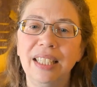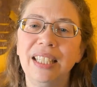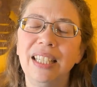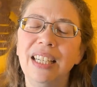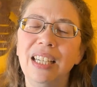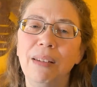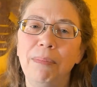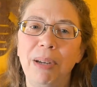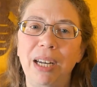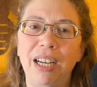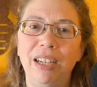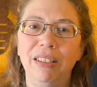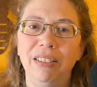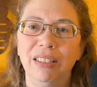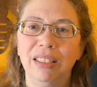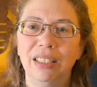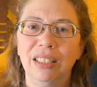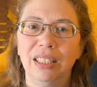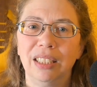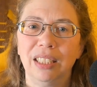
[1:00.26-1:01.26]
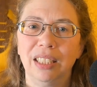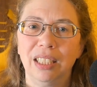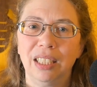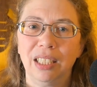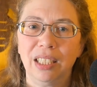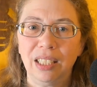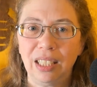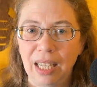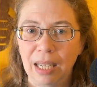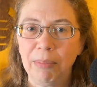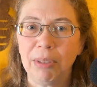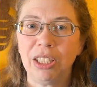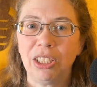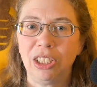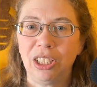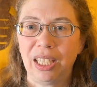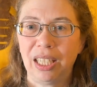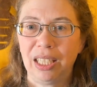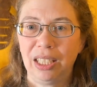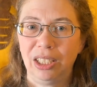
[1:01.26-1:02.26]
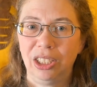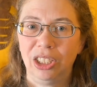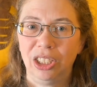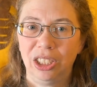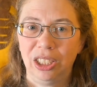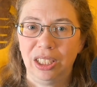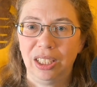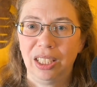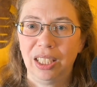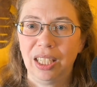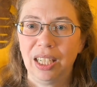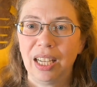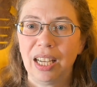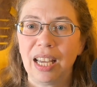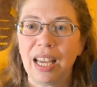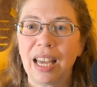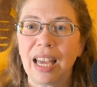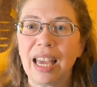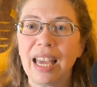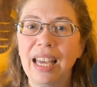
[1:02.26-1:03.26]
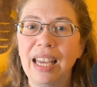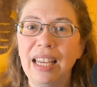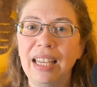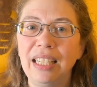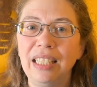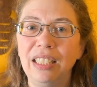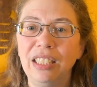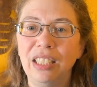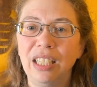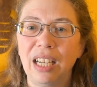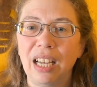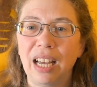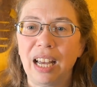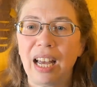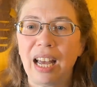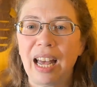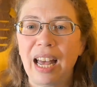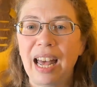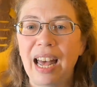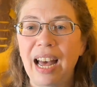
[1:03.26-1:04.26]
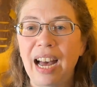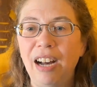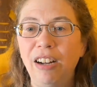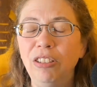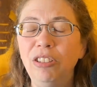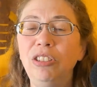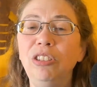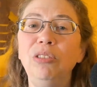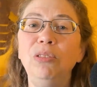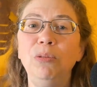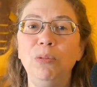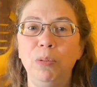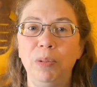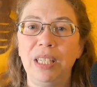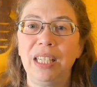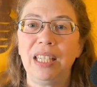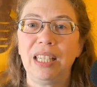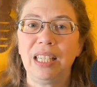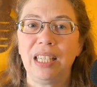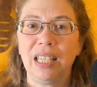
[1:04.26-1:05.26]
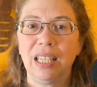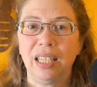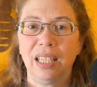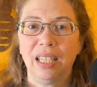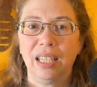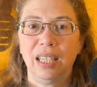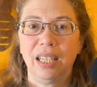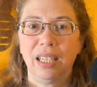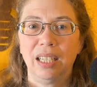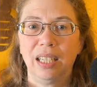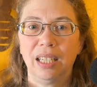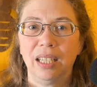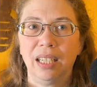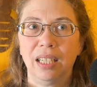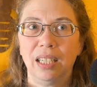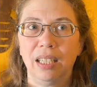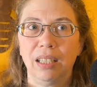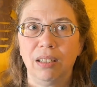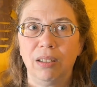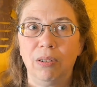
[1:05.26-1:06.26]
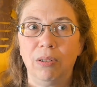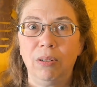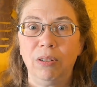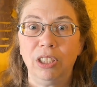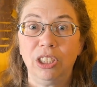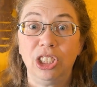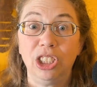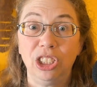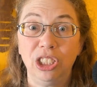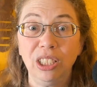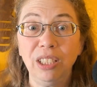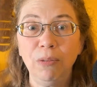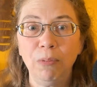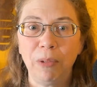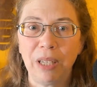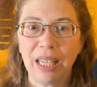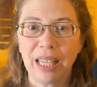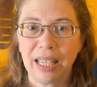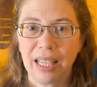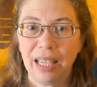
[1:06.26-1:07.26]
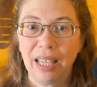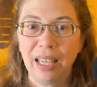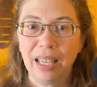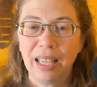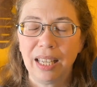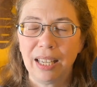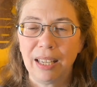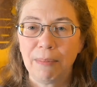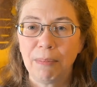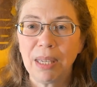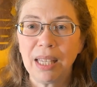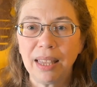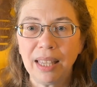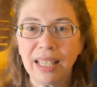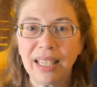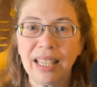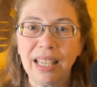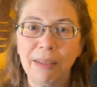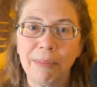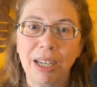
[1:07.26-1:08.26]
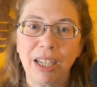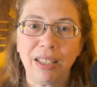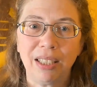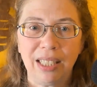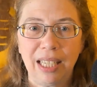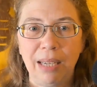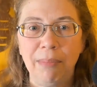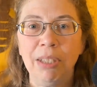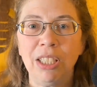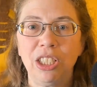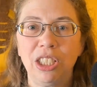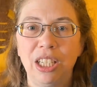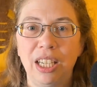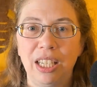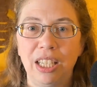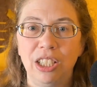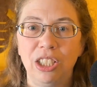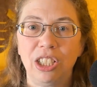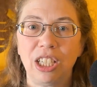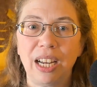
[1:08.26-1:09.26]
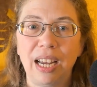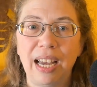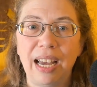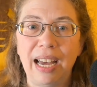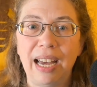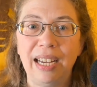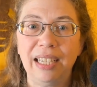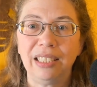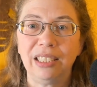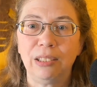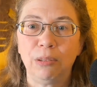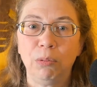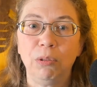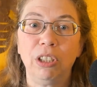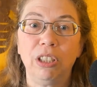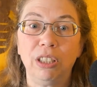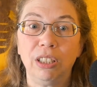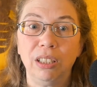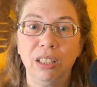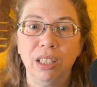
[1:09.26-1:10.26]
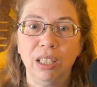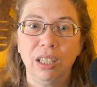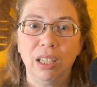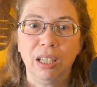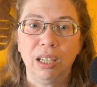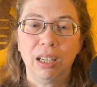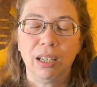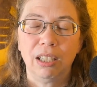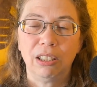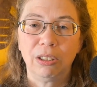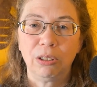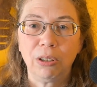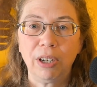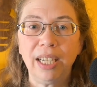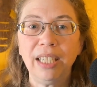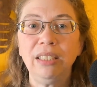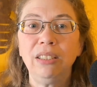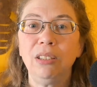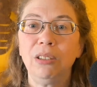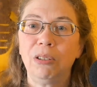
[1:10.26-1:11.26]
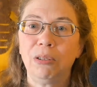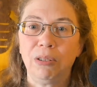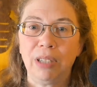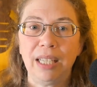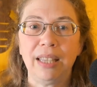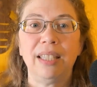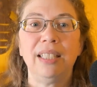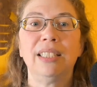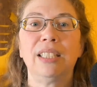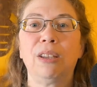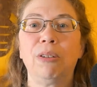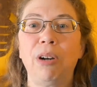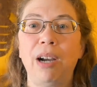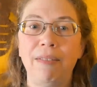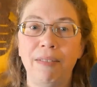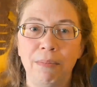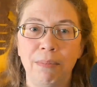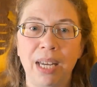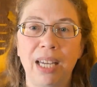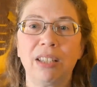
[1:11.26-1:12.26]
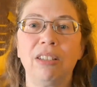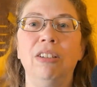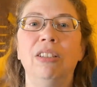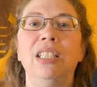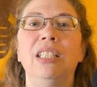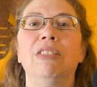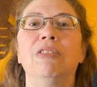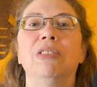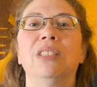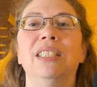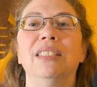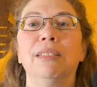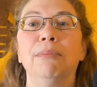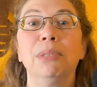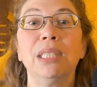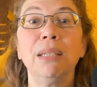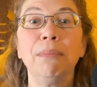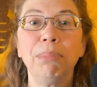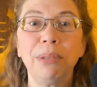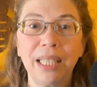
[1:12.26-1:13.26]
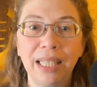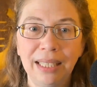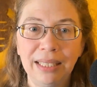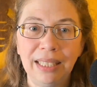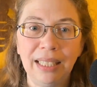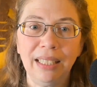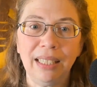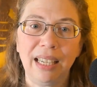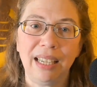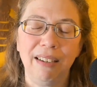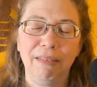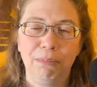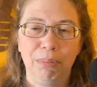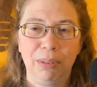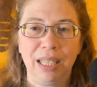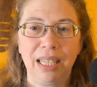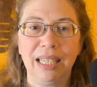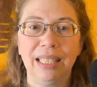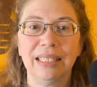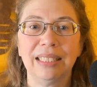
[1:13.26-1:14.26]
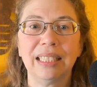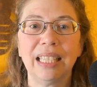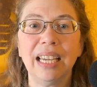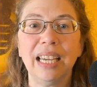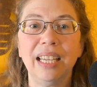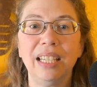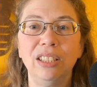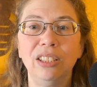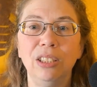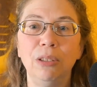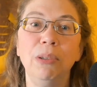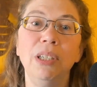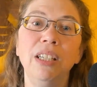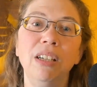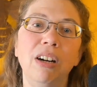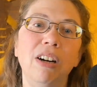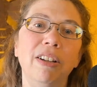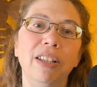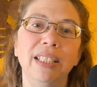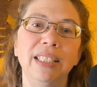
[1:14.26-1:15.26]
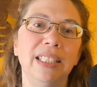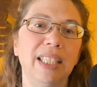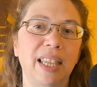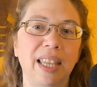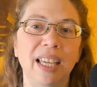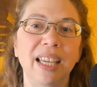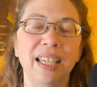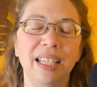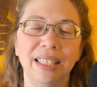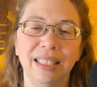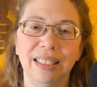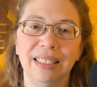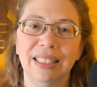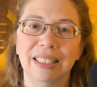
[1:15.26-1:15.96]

thinking about climate change and how do we, or should we, be thinking about climate change as we're trying to create these thriving backyard ecosystems and planting native plants and doing all these things?